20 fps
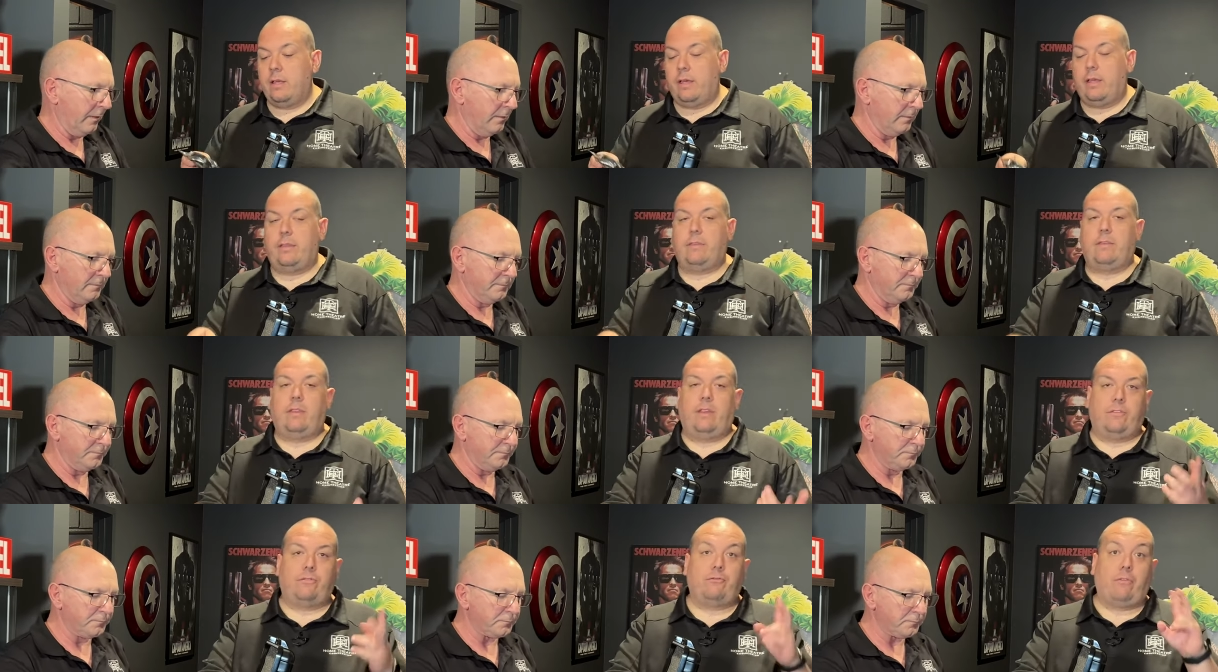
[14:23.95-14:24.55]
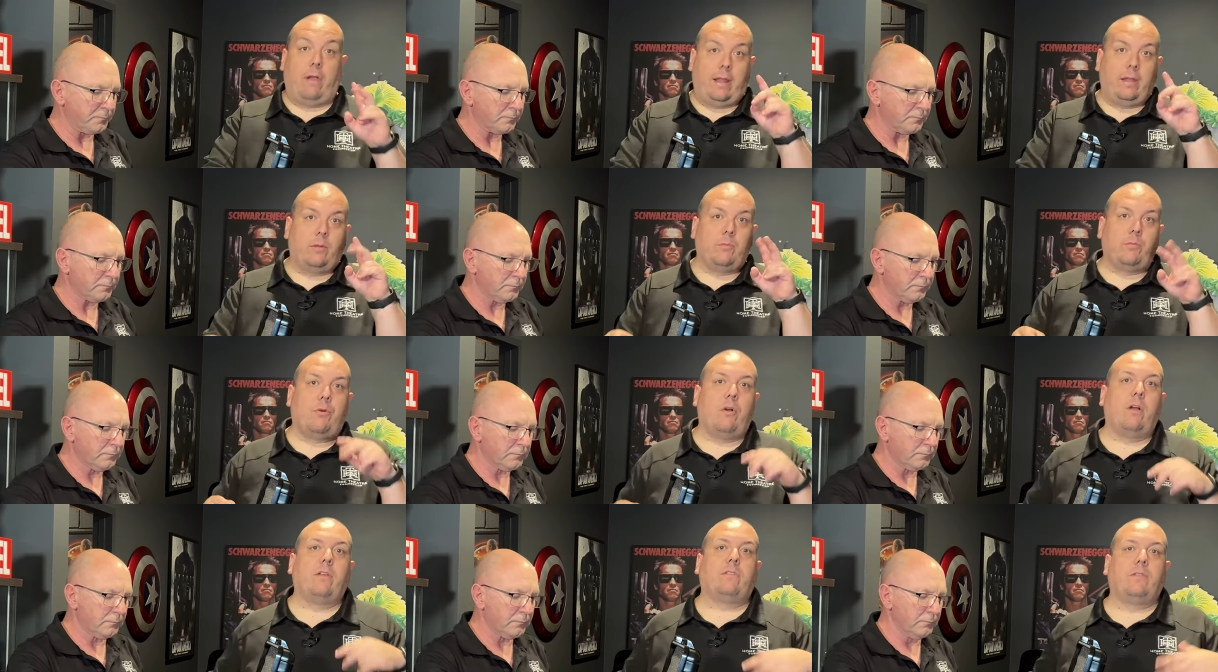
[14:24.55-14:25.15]
Speaker 1: the Australian
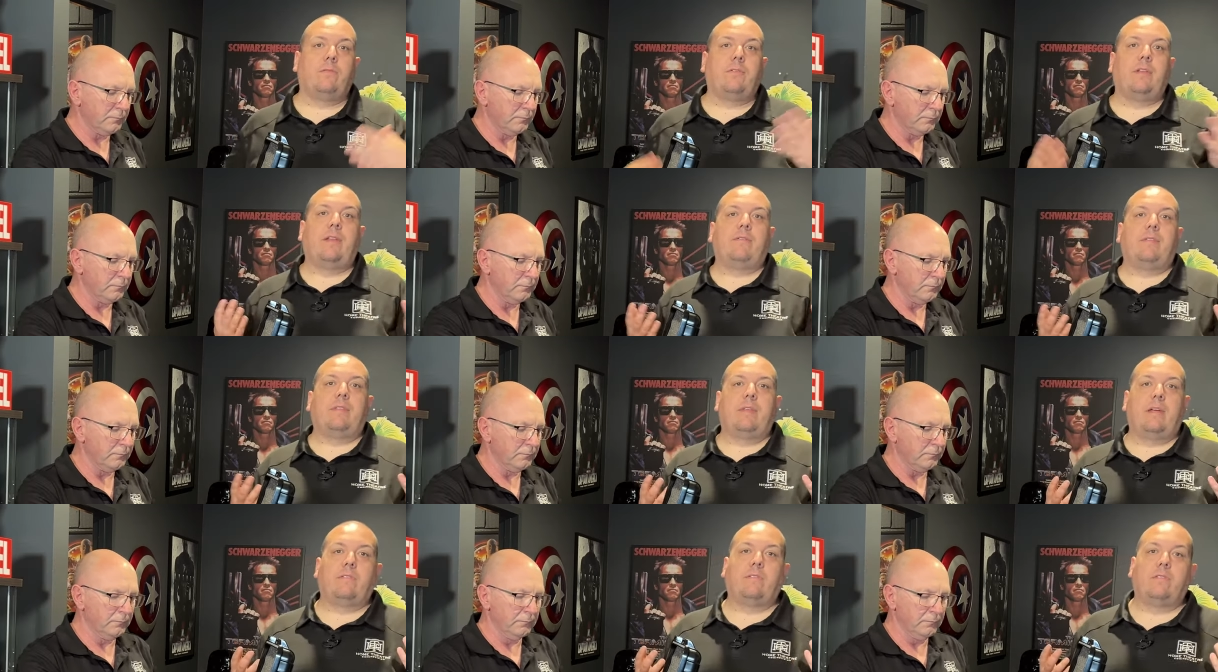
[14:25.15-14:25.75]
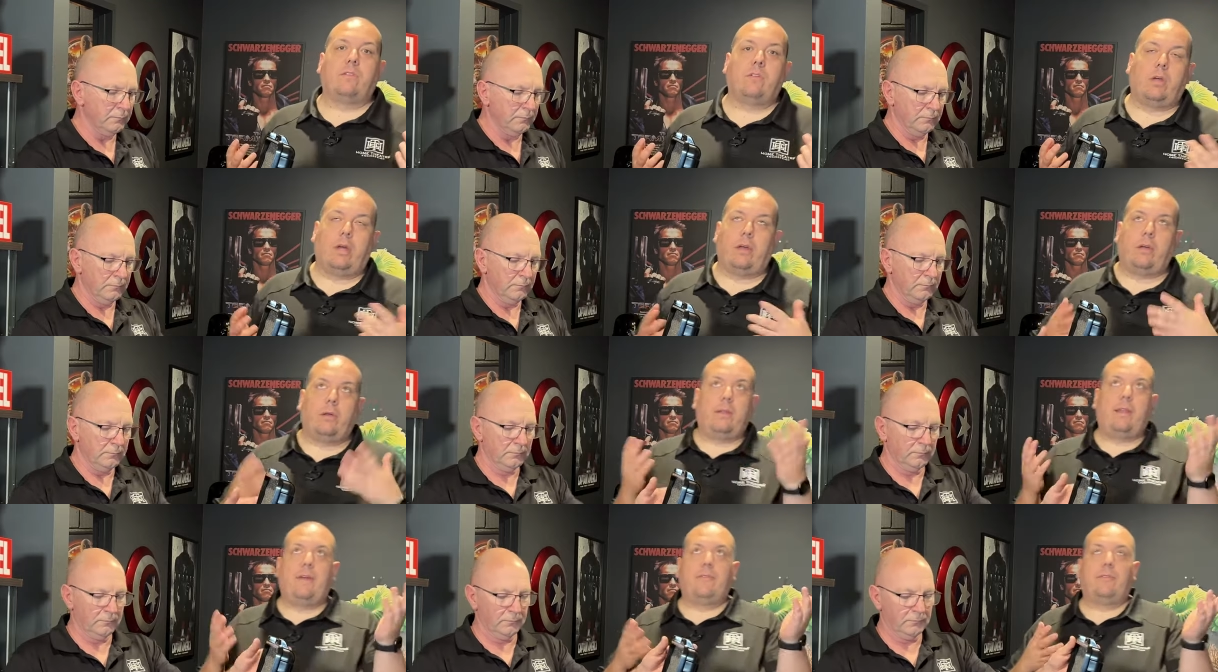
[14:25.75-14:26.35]
price of eleven thousand,
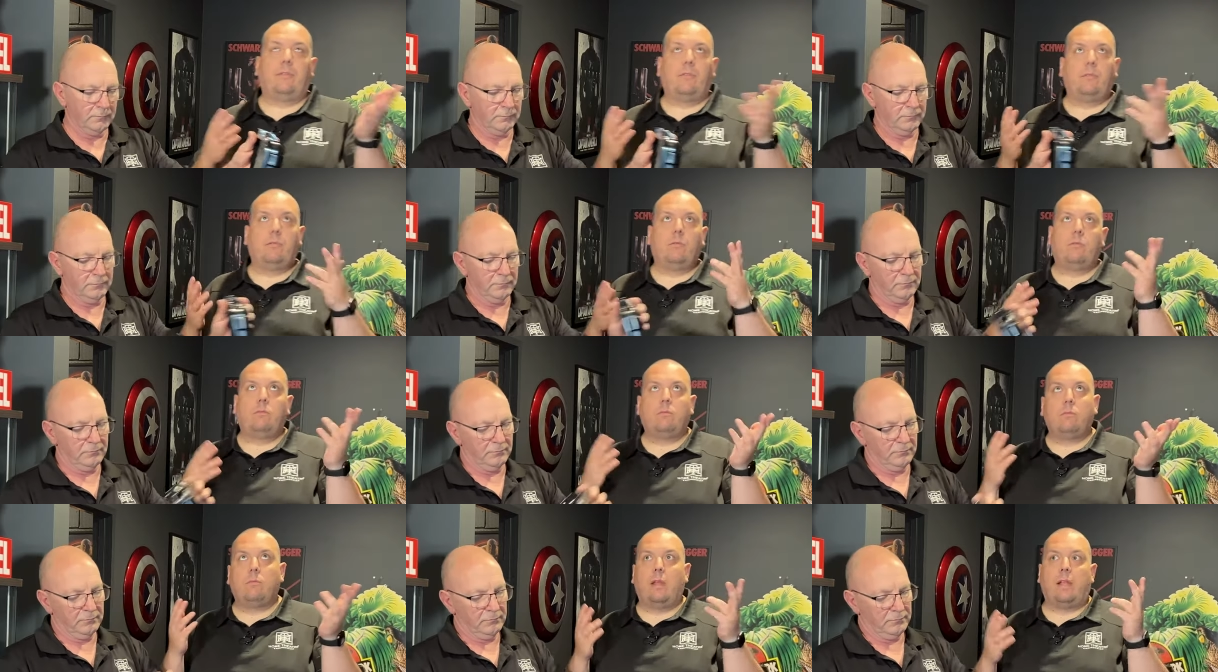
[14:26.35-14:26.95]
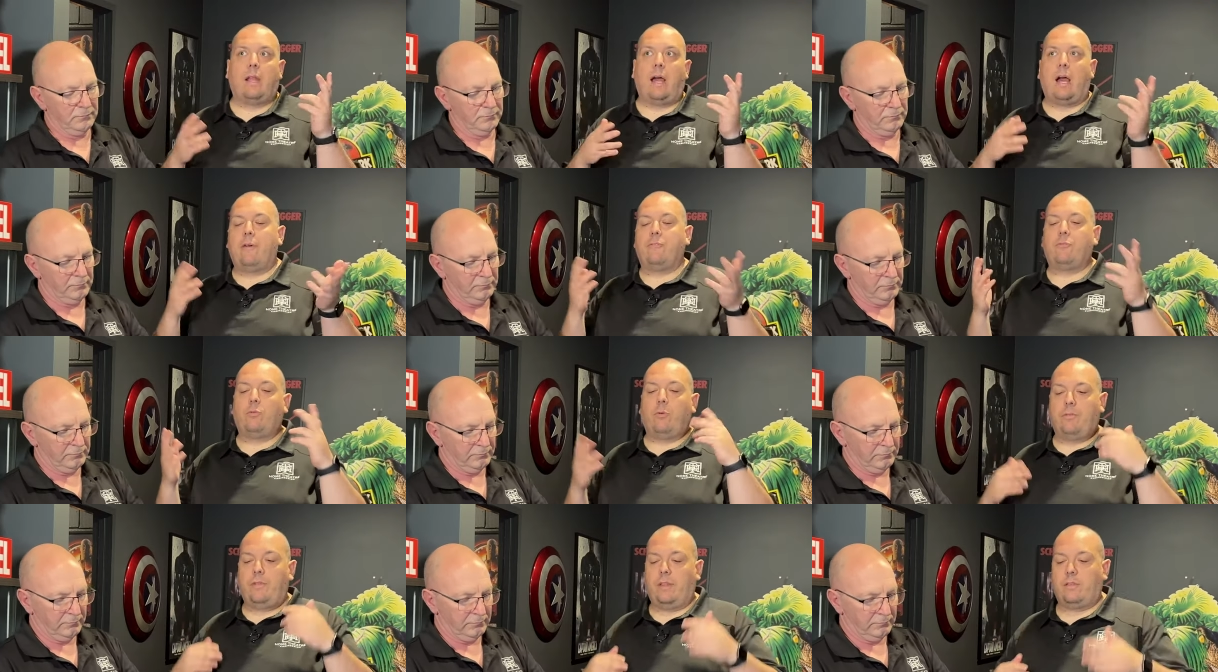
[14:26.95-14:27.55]
uh, eleven and a
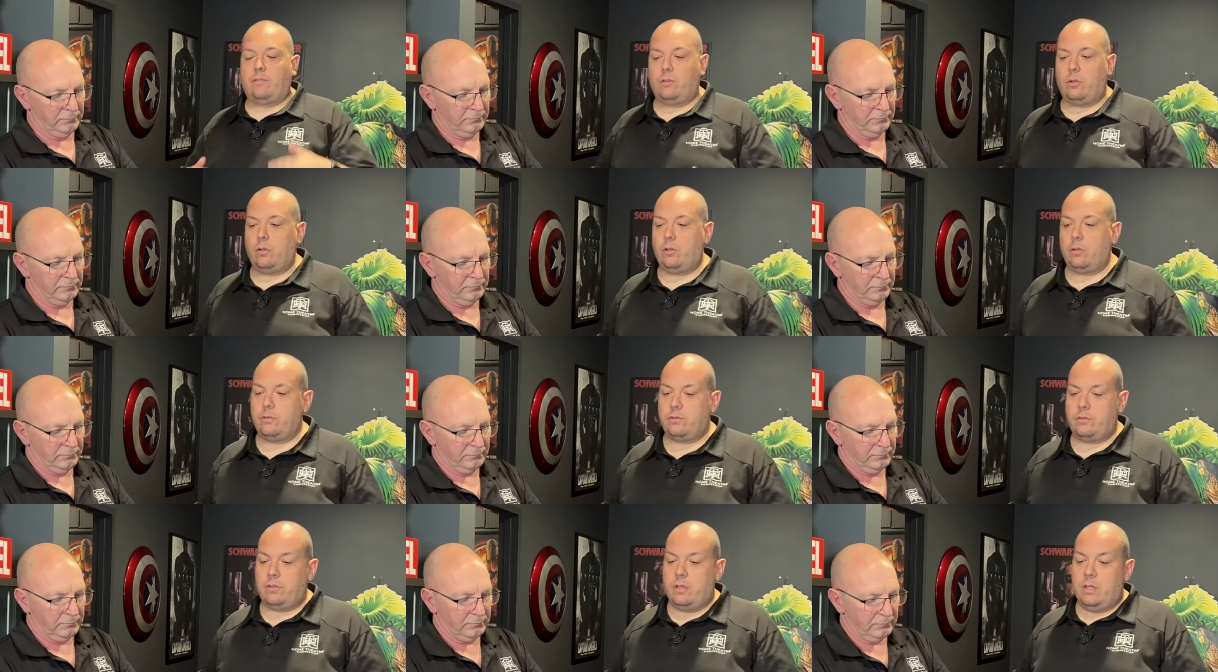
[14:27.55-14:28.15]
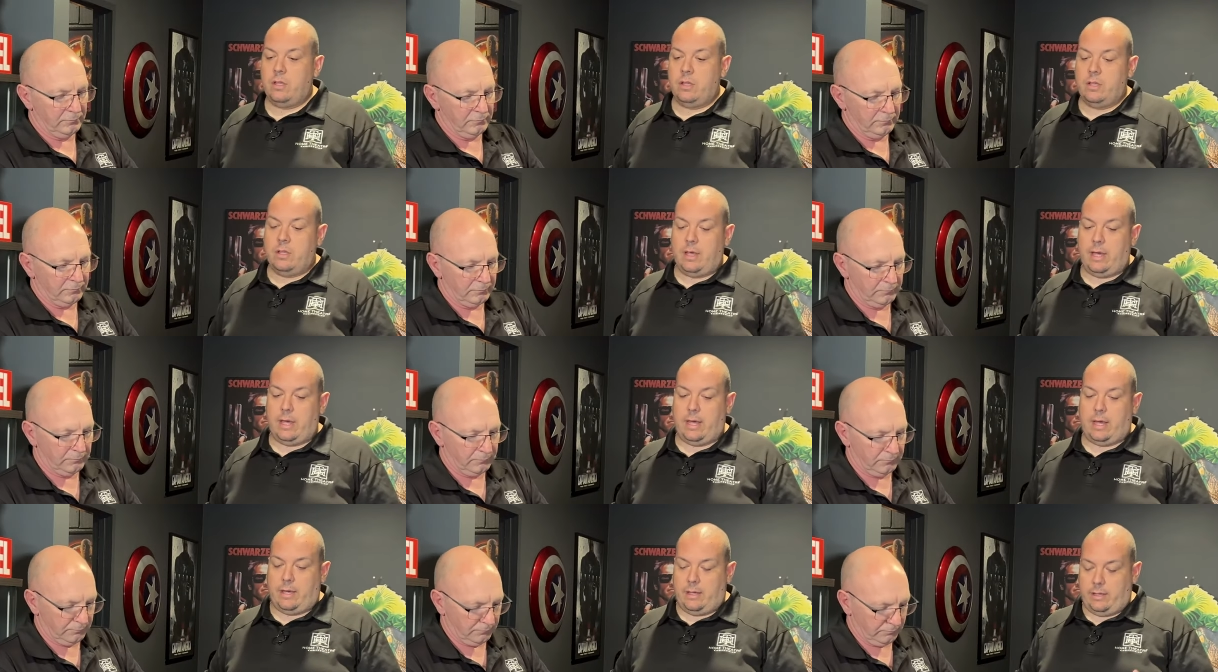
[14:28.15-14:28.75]
half, twelve thousand dollars, mm.
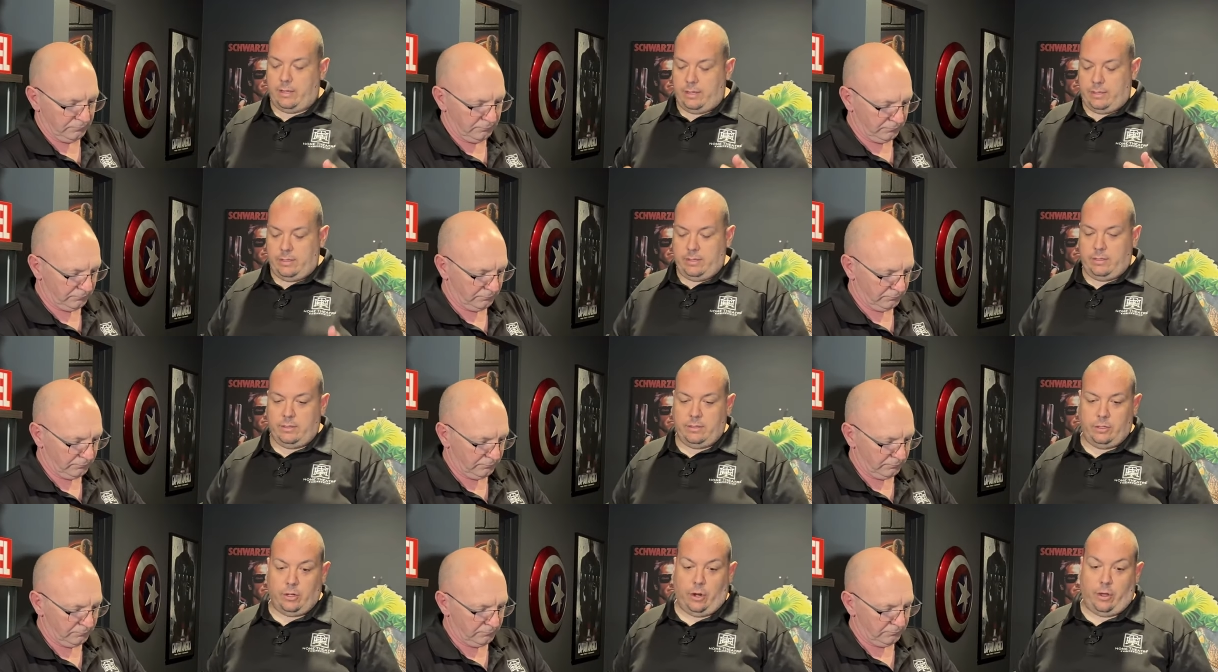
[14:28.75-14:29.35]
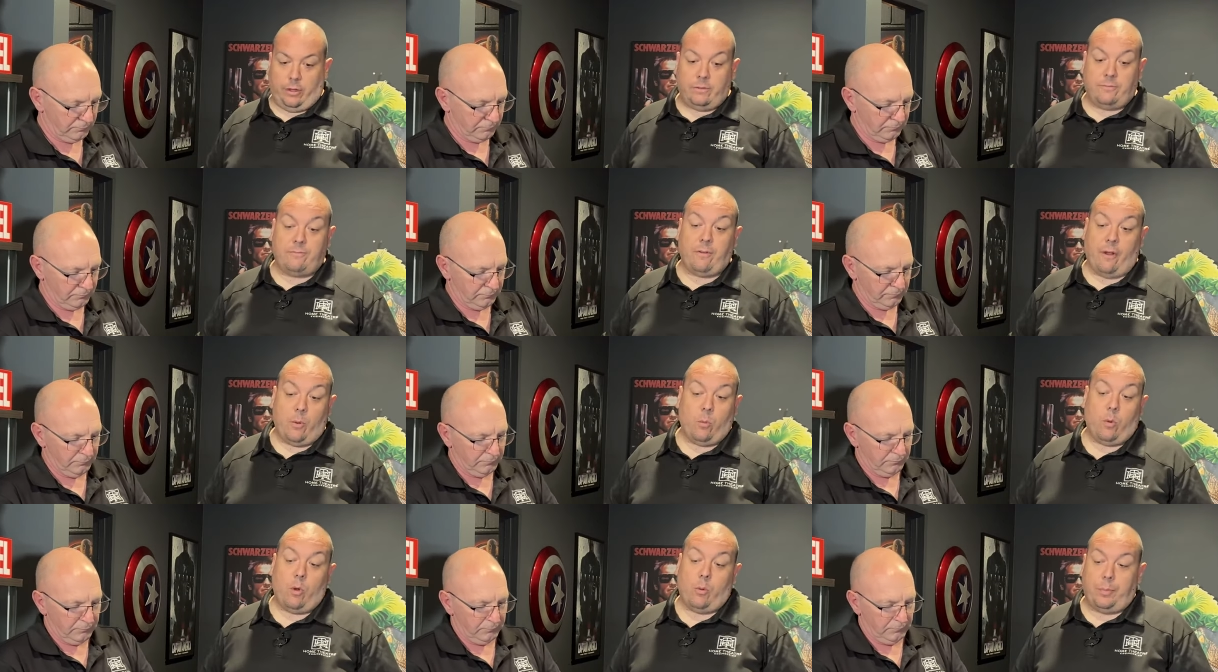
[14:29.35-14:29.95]
uh, you know, it's
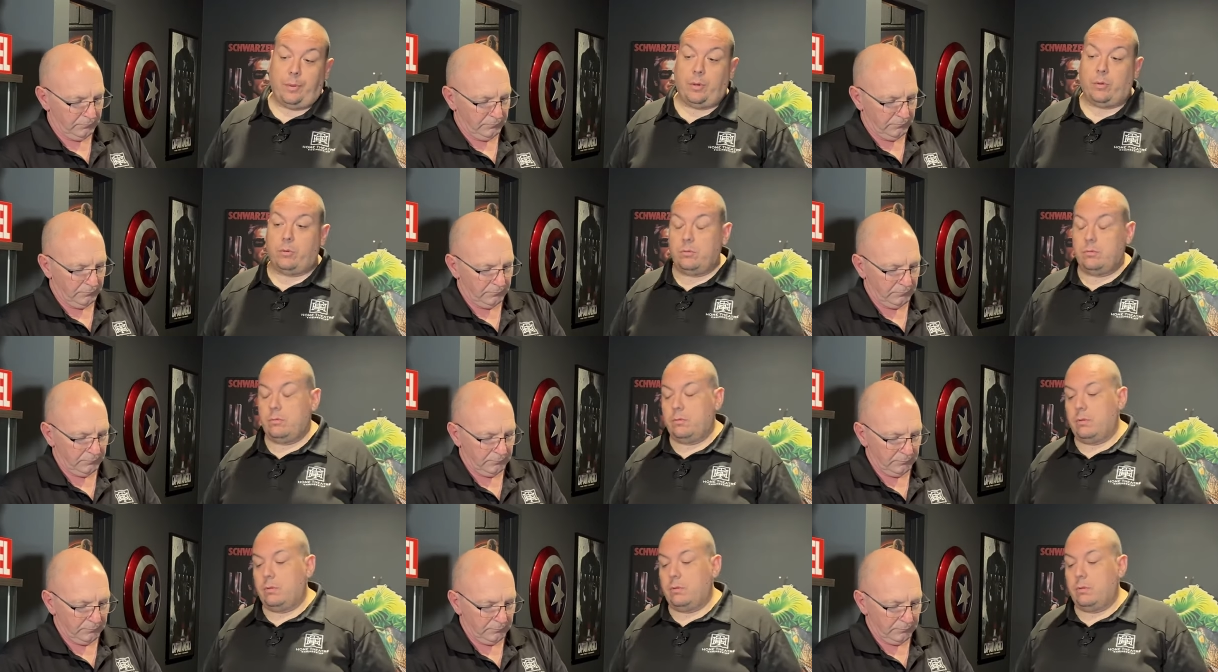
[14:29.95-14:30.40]
very well built.